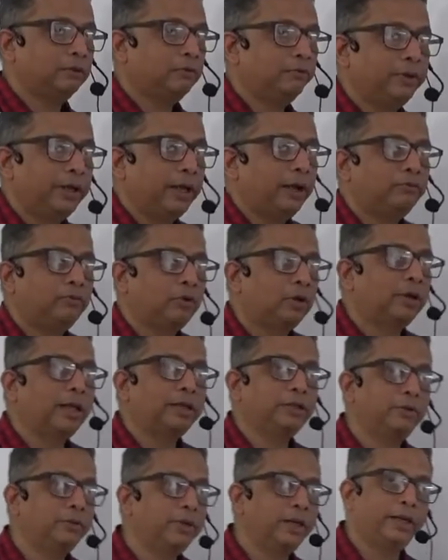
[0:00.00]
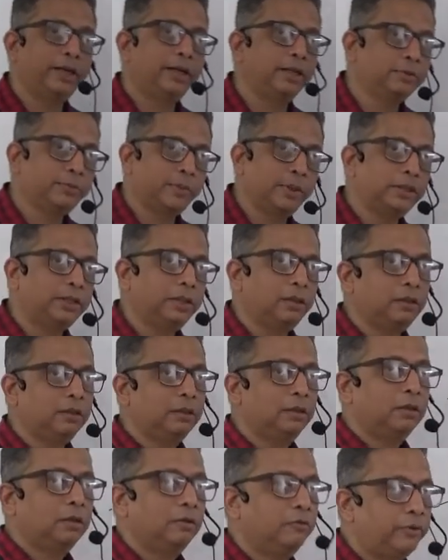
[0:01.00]
We have not achieved any dispersion,
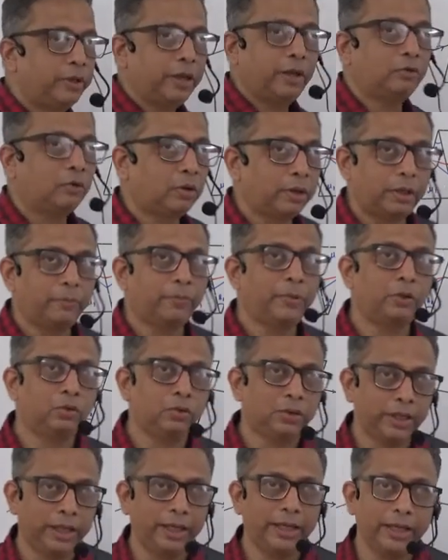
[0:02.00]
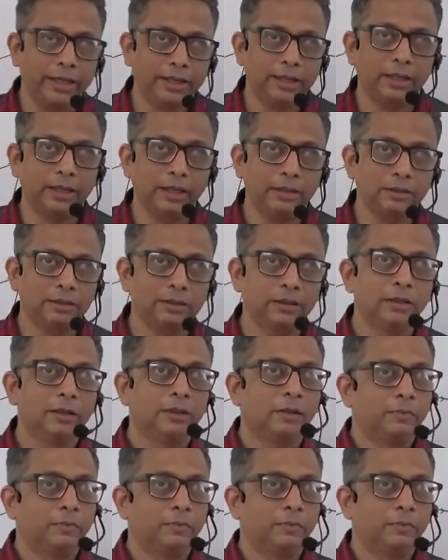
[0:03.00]
we are not able to see any colors,